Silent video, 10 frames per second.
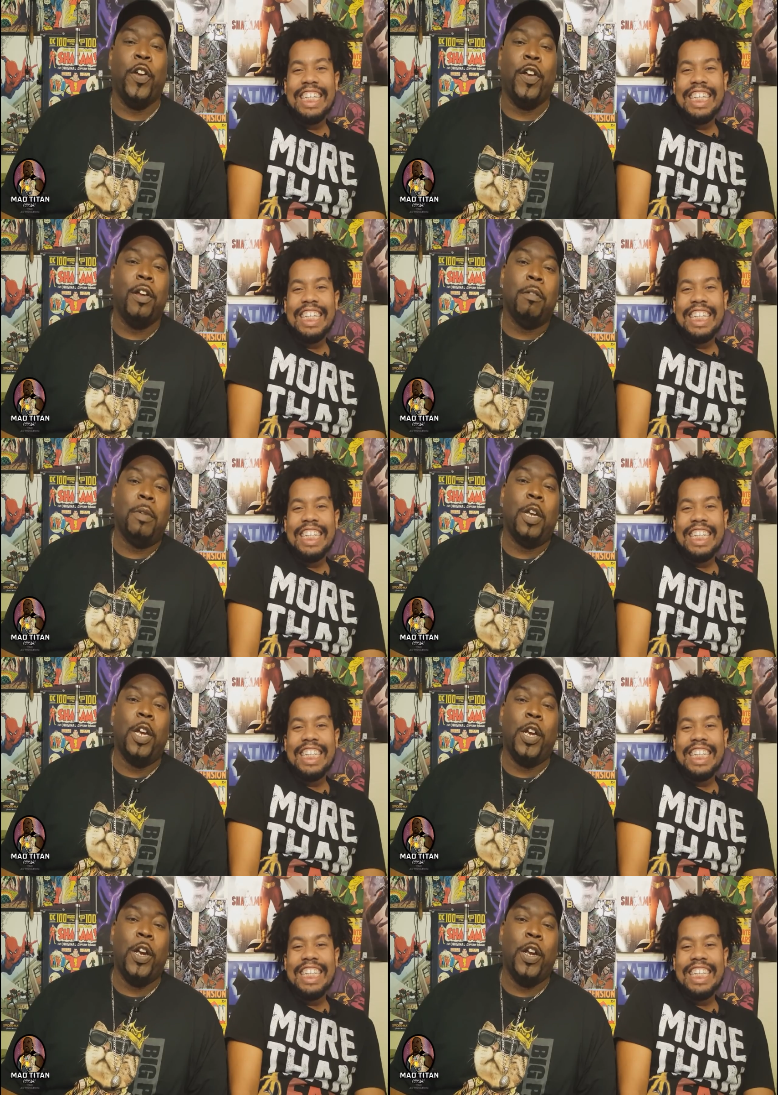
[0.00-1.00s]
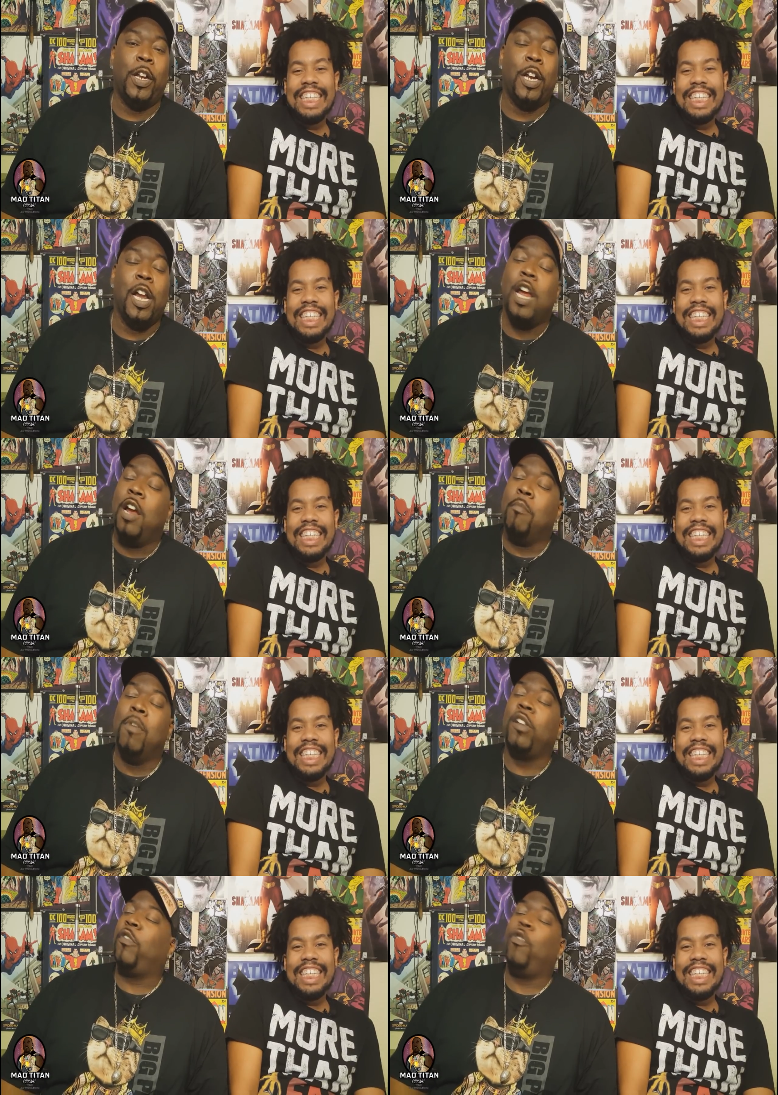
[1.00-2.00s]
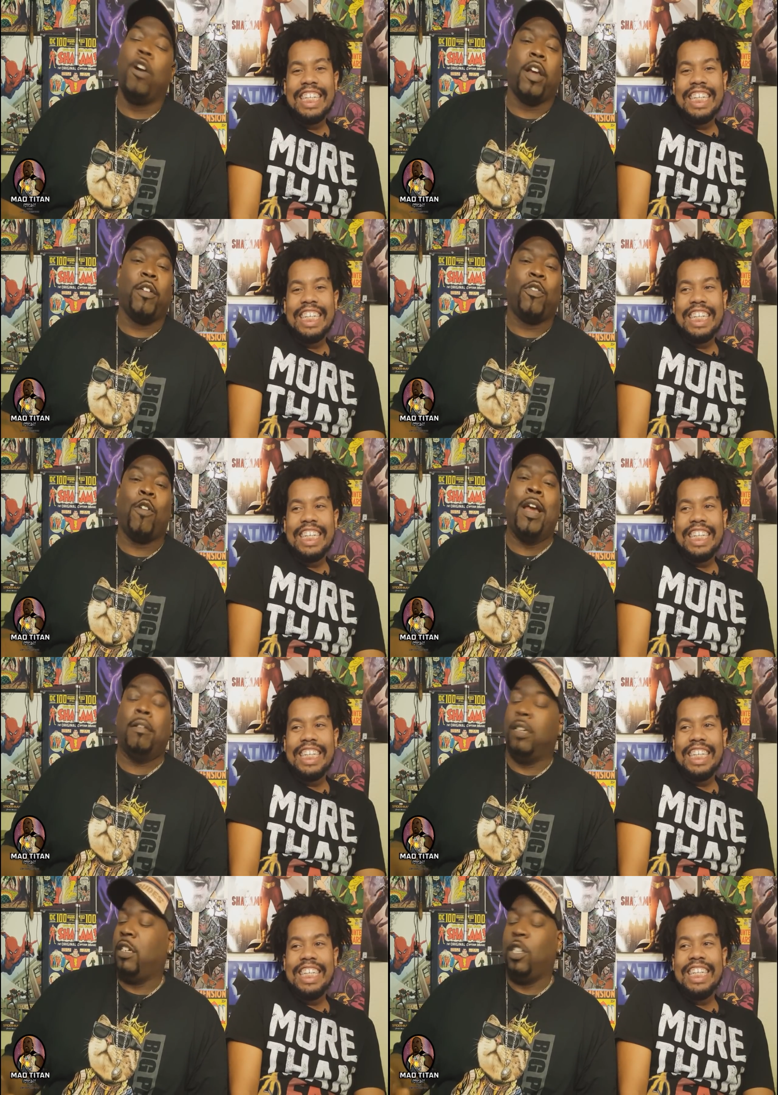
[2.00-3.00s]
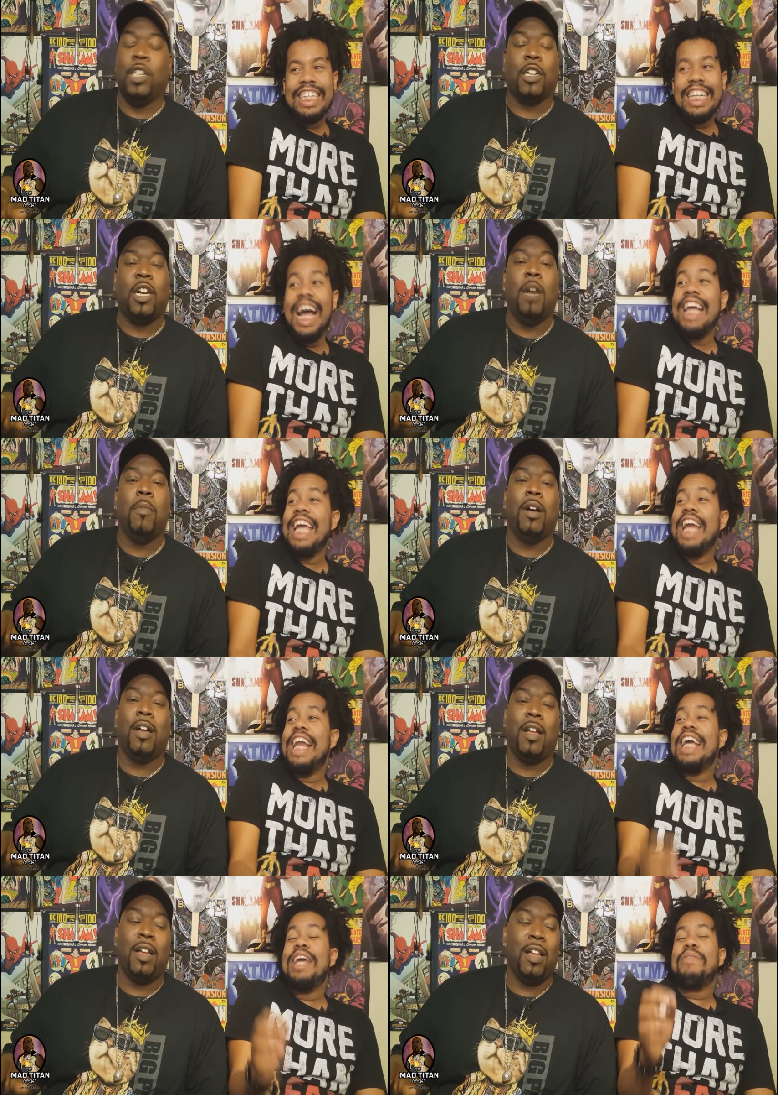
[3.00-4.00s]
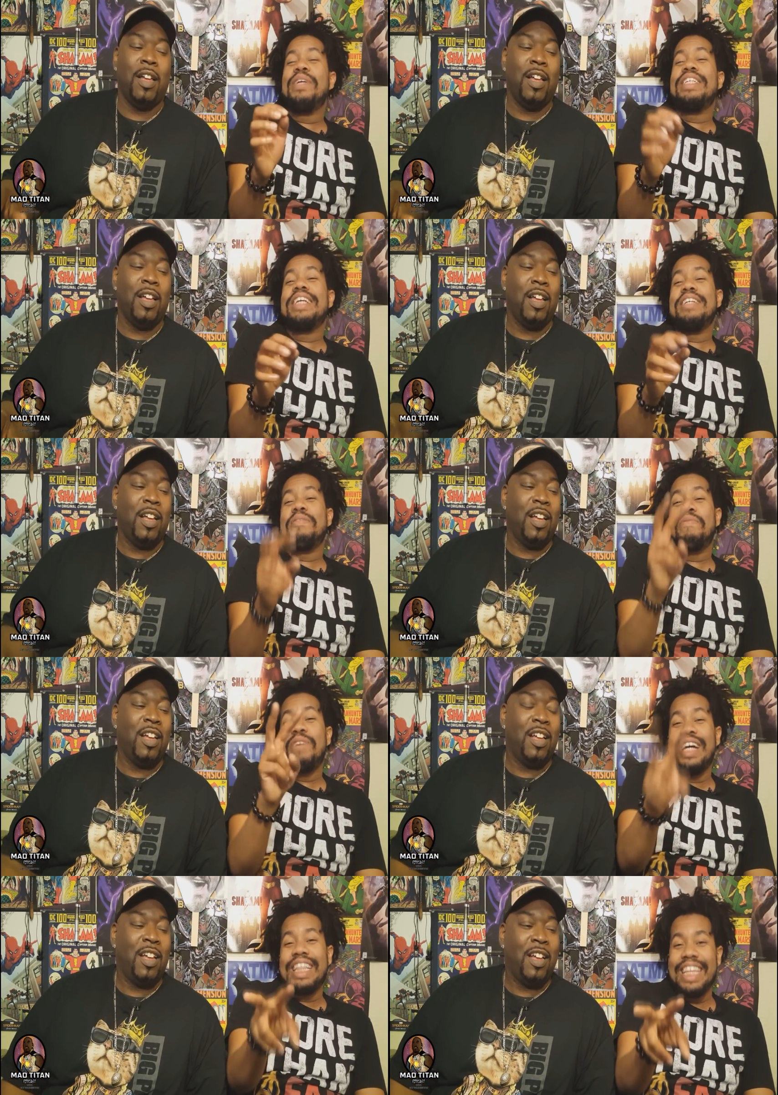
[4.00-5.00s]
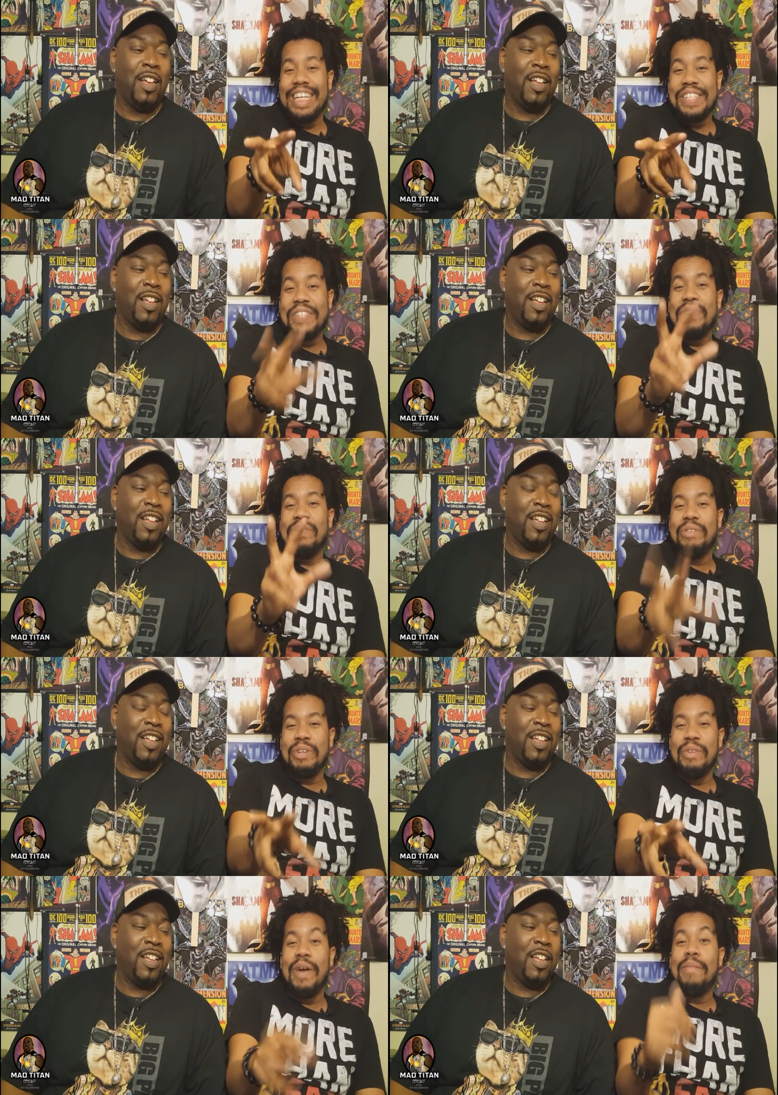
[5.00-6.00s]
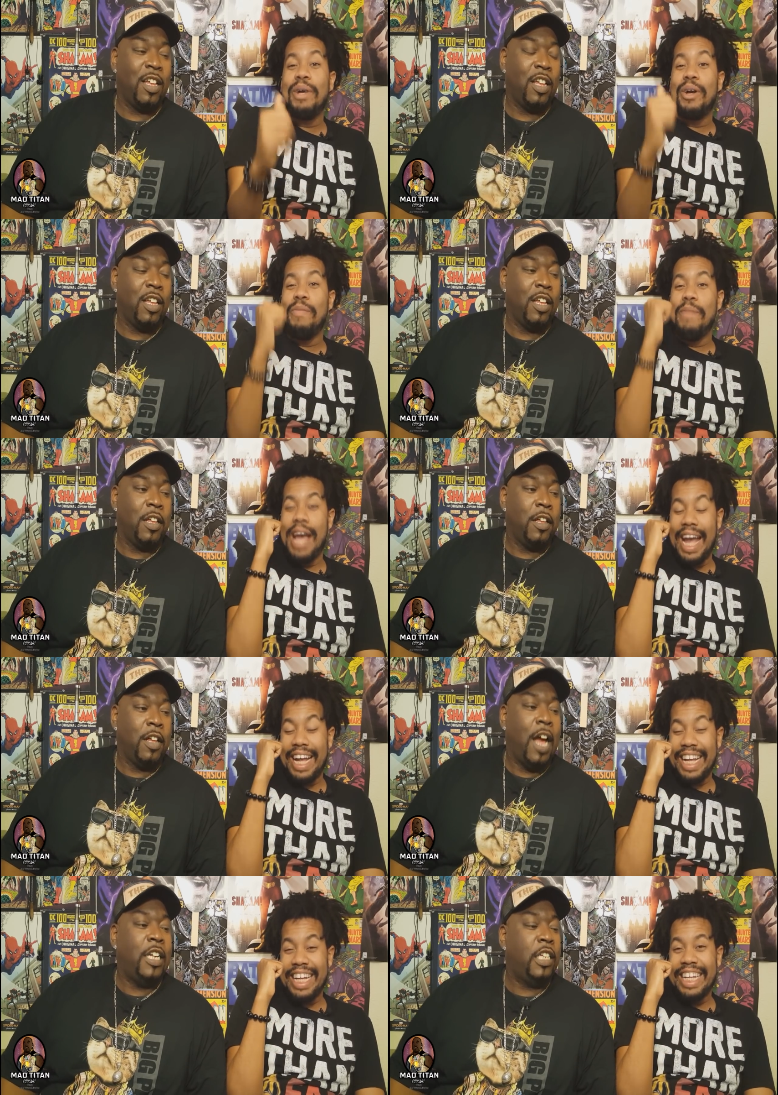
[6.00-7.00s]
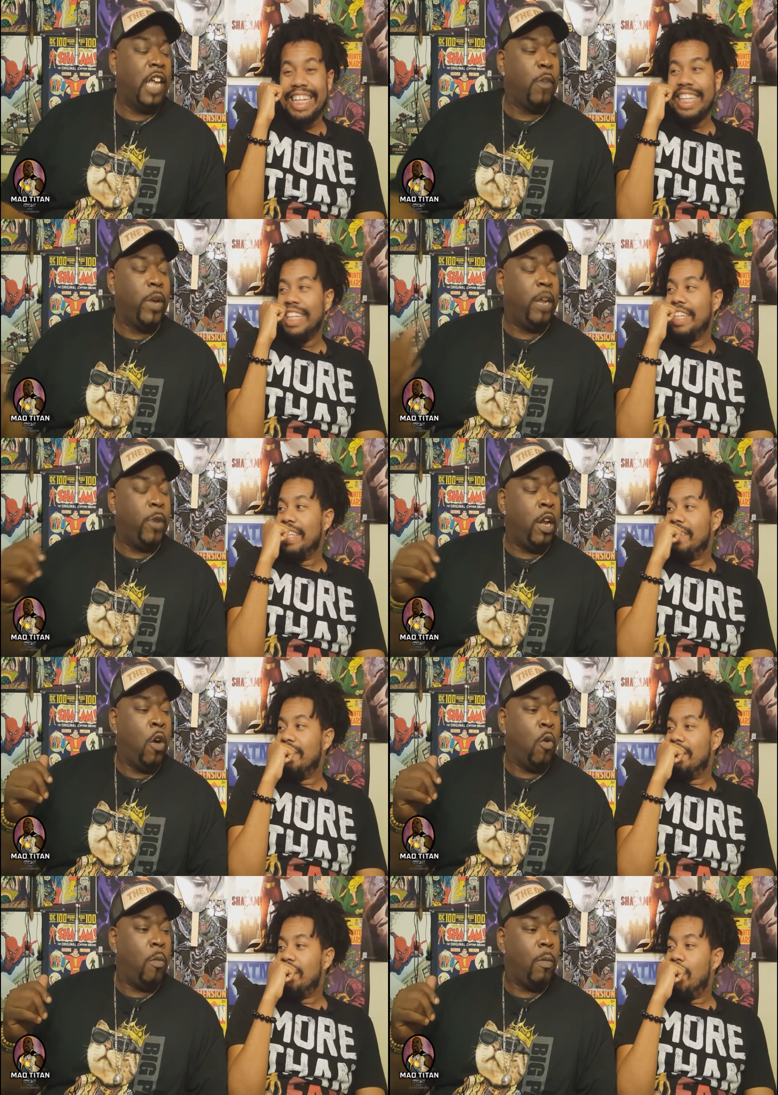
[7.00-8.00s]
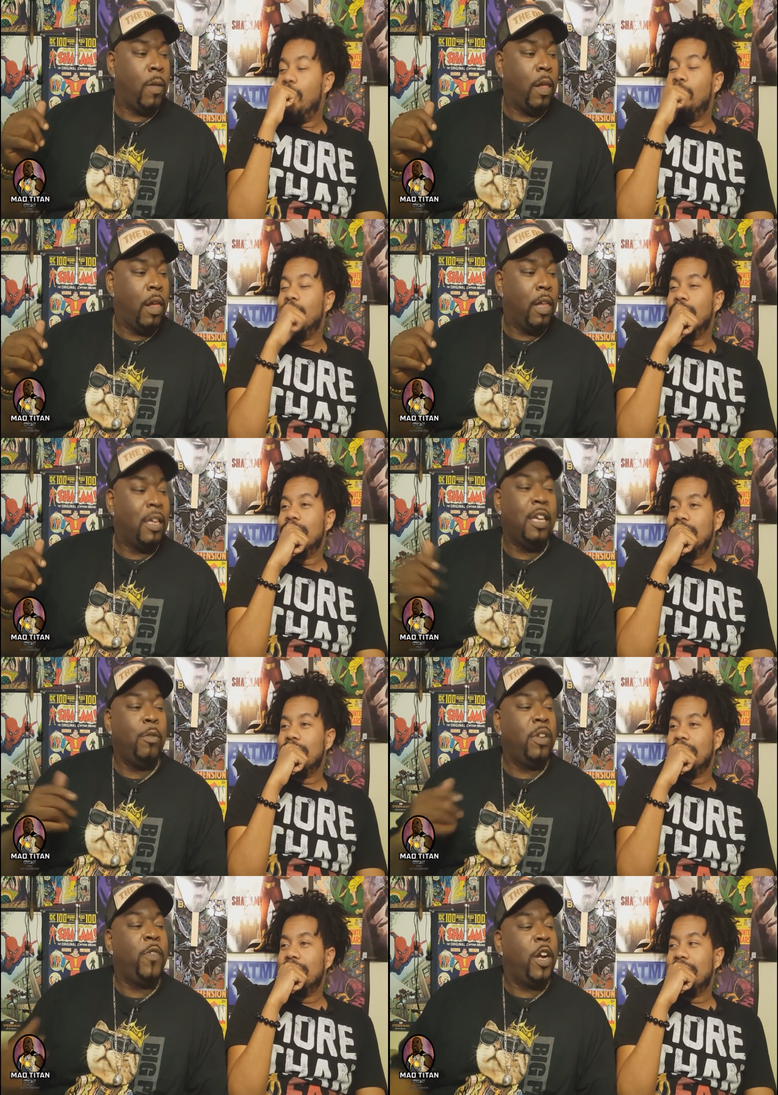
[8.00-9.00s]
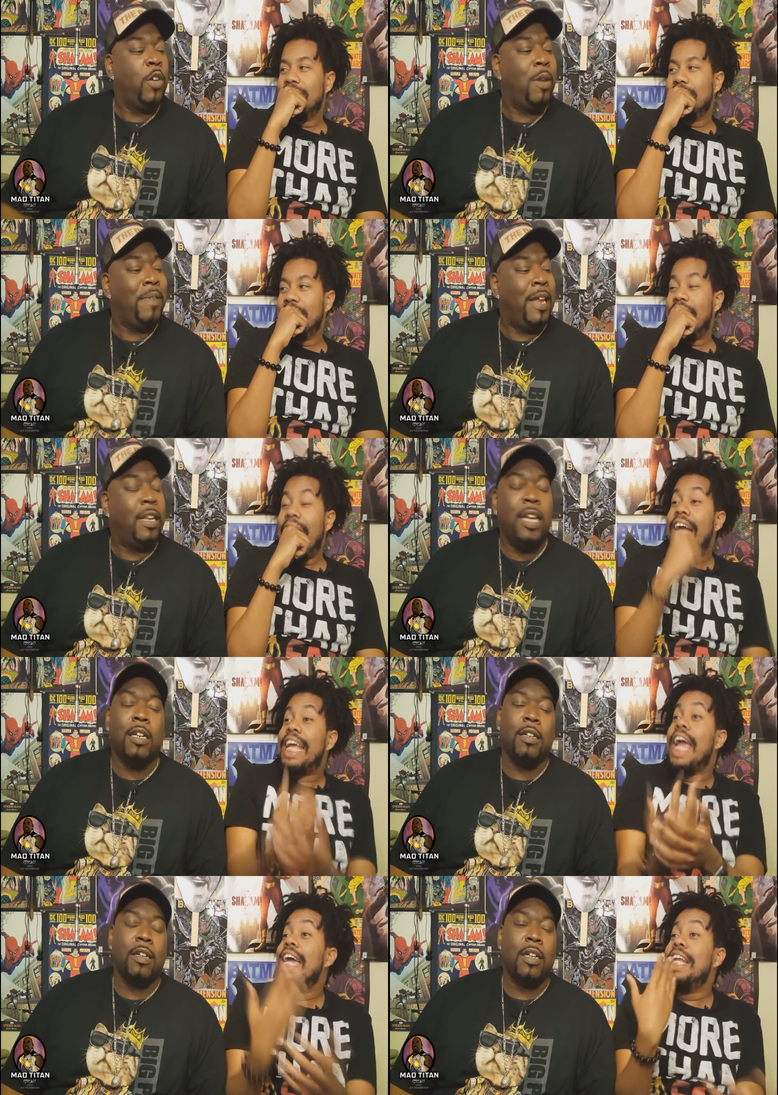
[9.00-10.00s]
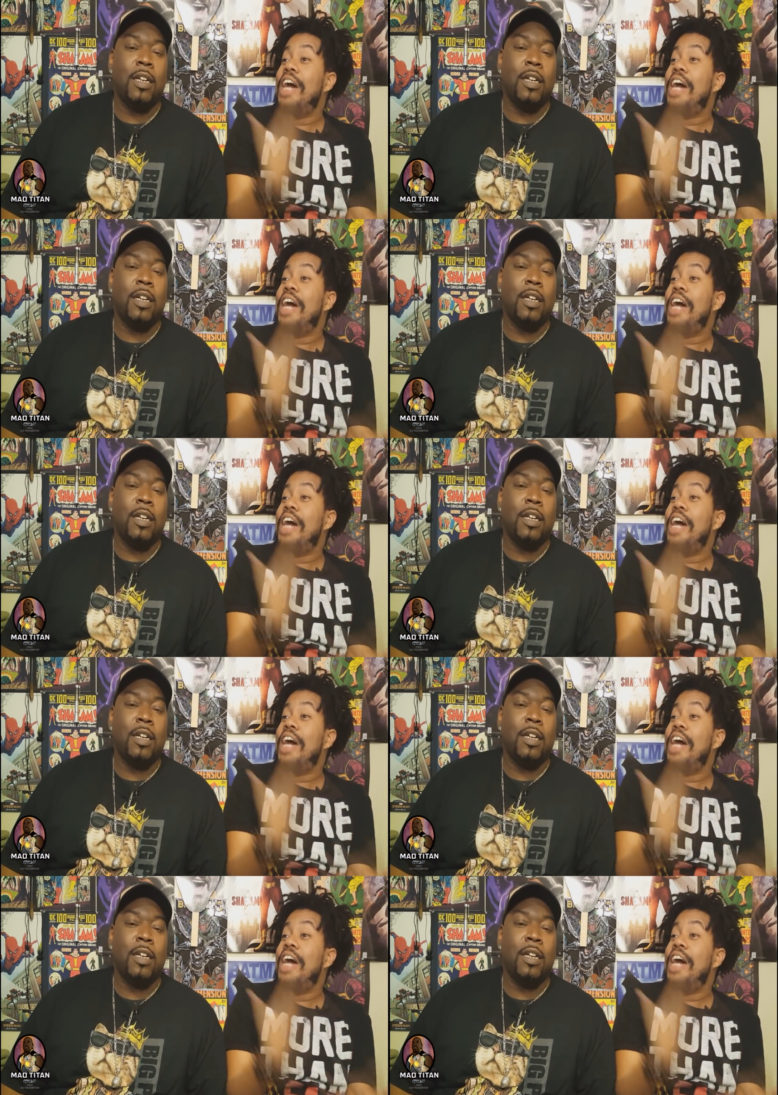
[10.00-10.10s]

Speaker 1: dun dun dun. Motherfucking Francis just Not yet, not yet. Rita says,
Speaker 2: fuck this, you do you, I'm gonna go back.
Speaker 1: I just said Rita went home. Oh. T, what the fuck are you I can't